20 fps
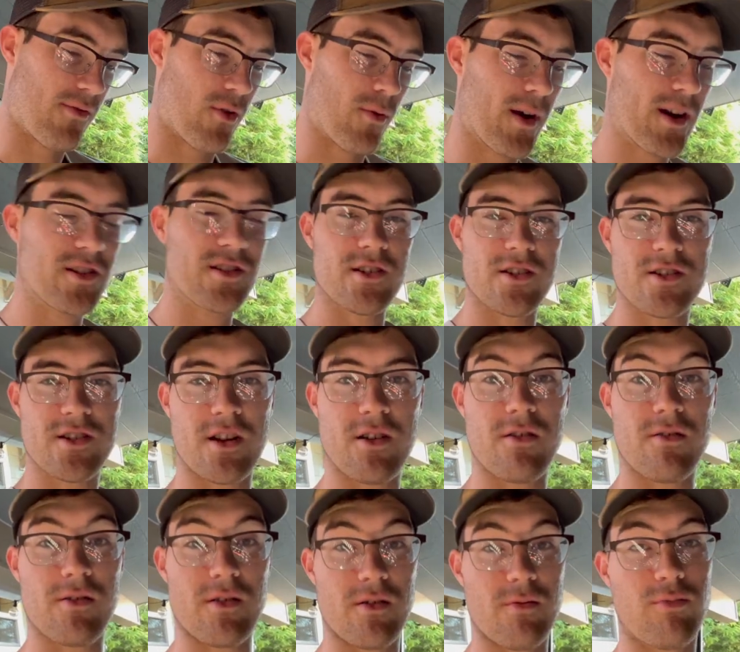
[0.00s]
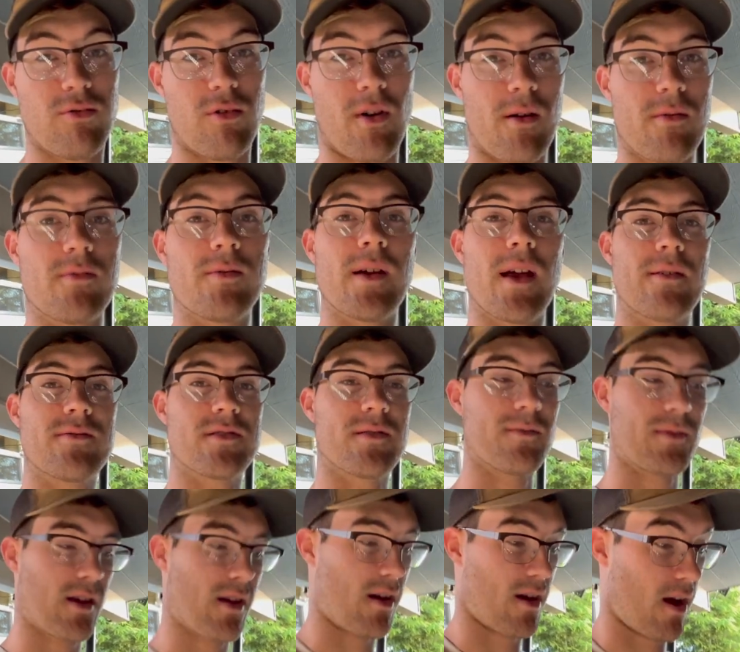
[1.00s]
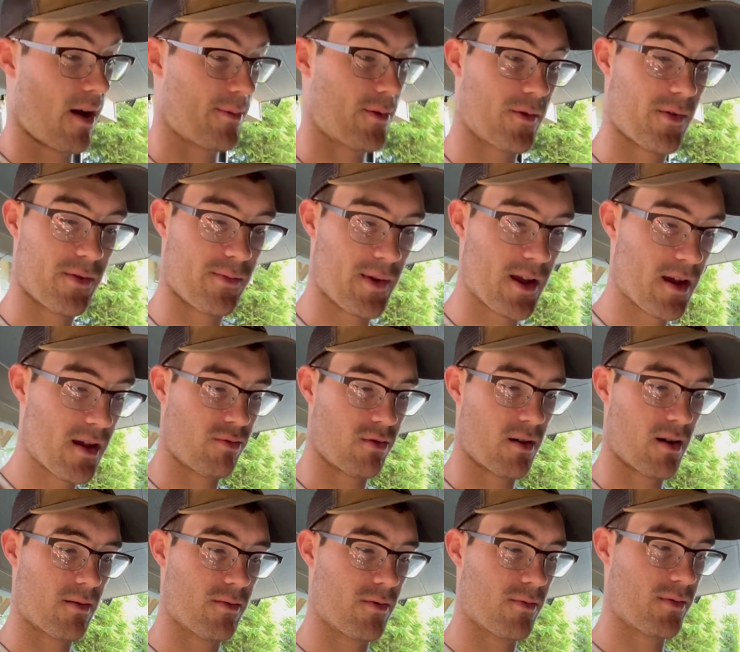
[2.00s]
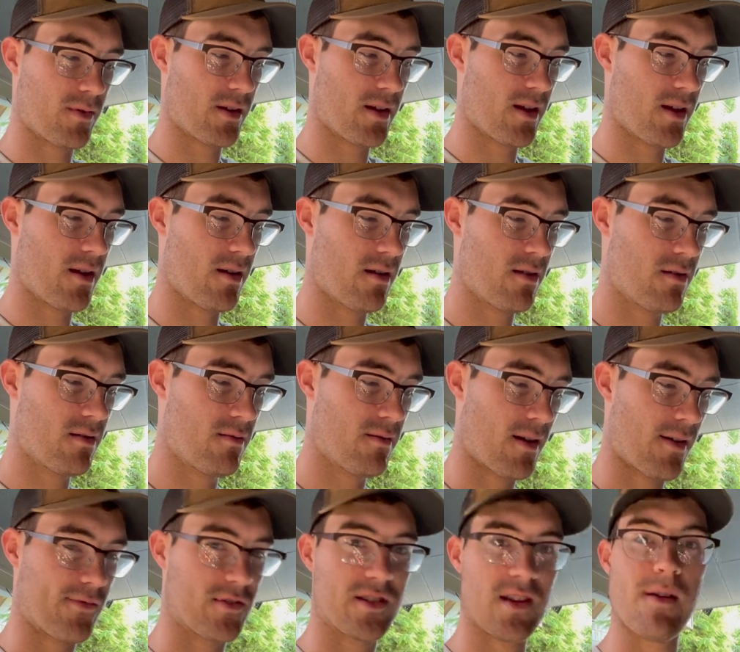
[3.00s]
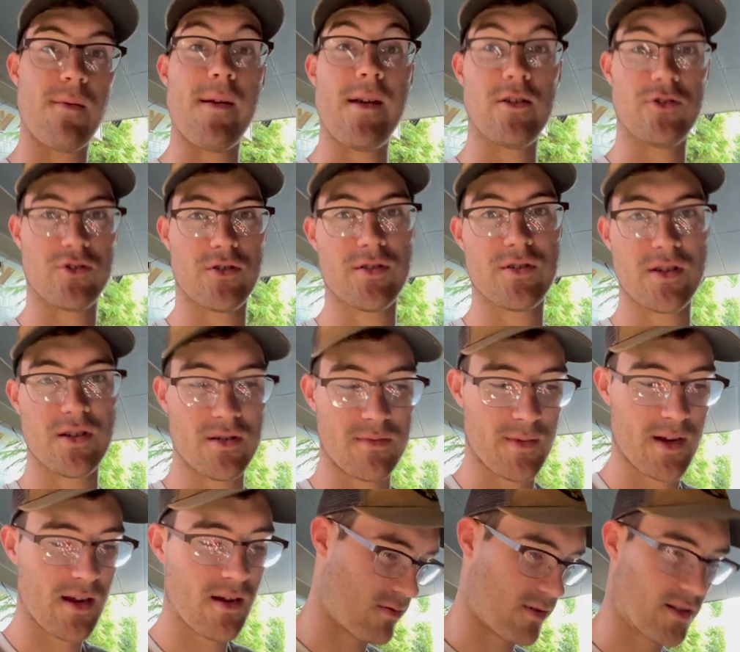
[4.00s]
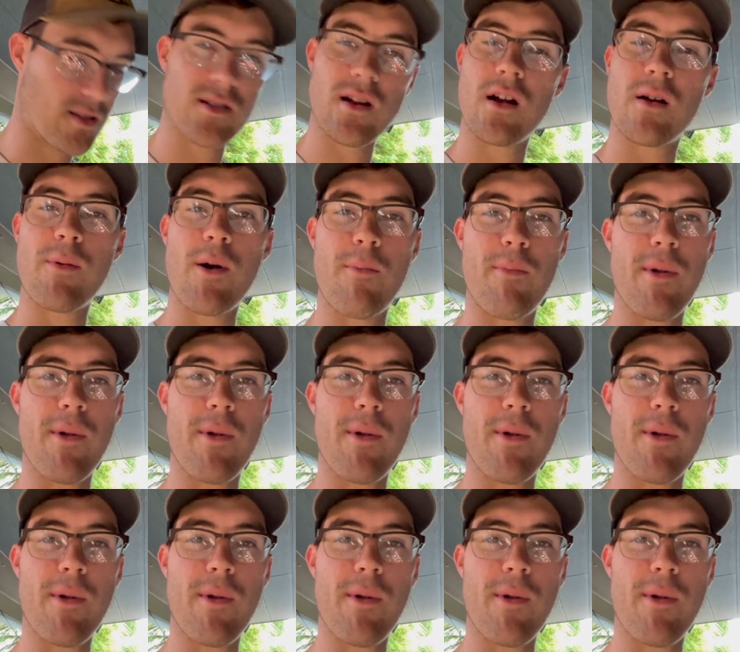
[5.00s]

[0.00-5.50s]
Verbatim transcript: you're watching this channel, you probably have something in common with me, probably have the same interests as me. Let's talk about